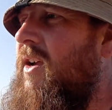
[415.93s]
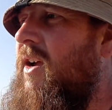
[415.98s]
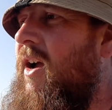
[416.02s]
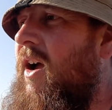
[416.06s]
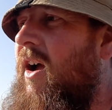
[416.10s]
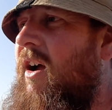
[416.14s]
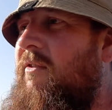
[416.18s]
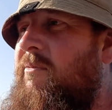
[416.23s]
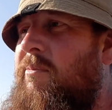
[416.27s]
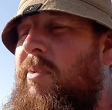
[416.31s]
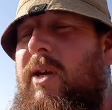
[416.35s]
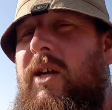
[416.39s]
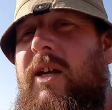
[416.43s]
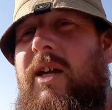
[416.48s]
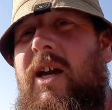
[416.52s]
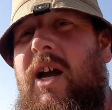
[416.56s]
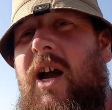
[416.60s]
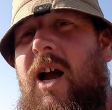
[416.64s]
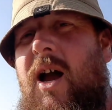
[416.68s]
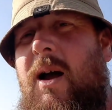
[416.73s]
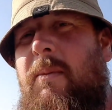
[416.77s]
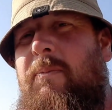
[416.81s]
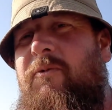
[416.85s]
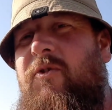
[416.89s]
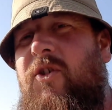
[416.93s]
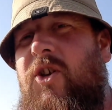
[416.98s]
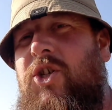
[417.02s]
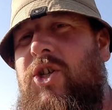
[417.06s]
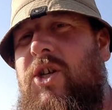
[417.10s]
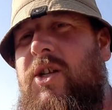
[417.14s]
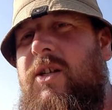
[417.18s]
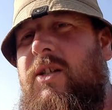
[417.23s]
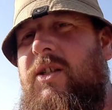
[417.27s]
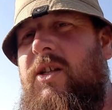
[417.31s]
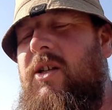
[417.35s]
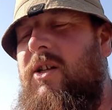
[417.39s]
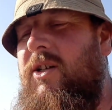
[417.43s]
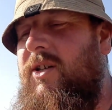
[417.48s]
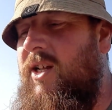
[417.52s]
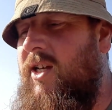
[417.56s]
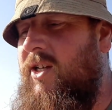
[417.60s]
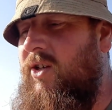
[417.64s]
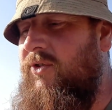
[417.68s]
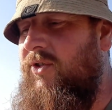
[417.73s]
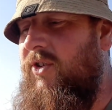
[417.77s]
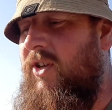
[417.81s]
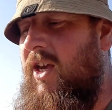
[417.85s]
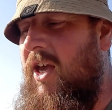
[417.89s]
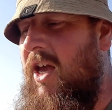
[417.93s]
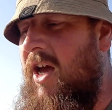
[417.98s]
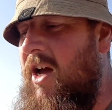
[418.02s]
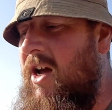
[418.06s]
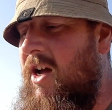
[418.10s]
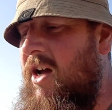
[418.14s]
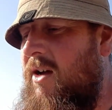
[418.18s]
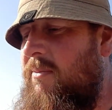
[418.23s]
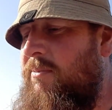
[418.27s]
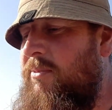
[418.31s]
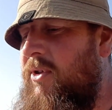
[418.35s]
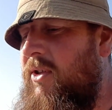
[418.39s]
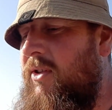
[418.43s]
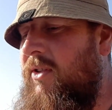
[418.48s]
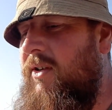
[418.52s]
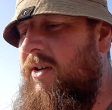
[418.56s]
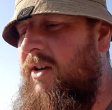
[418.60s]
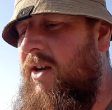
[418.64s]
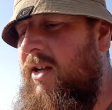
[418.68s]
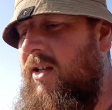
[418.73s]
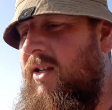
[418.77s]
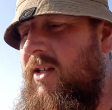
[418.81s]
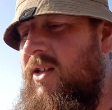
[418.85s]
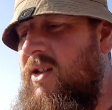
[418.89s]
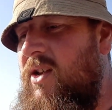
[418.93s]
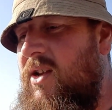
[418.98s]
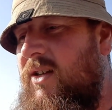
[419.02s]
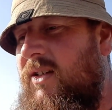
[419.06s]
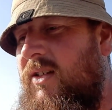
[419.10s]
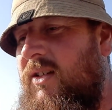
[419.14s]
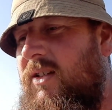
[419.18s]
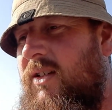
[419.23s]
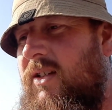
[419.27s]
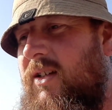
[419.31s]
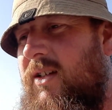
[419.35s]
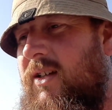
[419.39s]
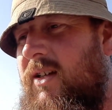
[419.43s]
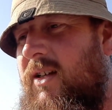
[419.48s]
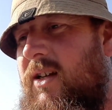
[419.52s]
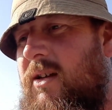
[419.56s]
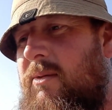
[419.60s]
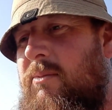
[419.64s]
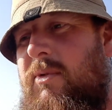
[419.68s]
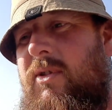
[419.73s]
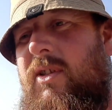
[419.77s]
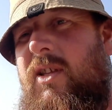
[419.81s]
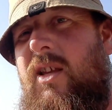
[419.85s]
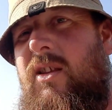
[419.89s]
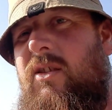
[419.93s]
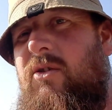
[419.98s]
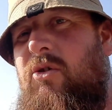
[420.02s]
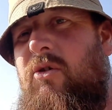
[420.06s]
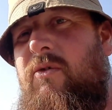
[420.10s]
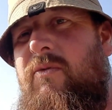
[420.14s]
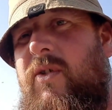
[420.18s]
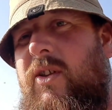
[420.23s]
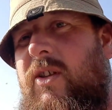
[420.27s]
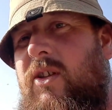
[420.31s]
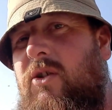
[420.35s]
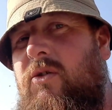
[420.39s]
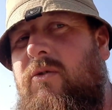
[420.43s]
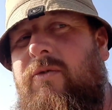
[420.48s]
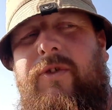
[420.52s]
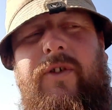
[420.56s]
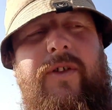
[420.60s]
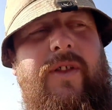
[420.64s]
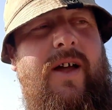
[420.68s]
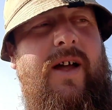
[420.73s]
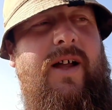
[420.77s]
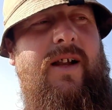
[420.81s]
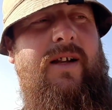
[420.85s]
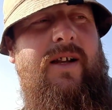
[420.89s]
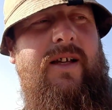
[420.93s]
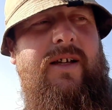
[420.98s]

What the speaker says: I've been carp fishing. I did a night on the carp the other night. Didn't do a video for that.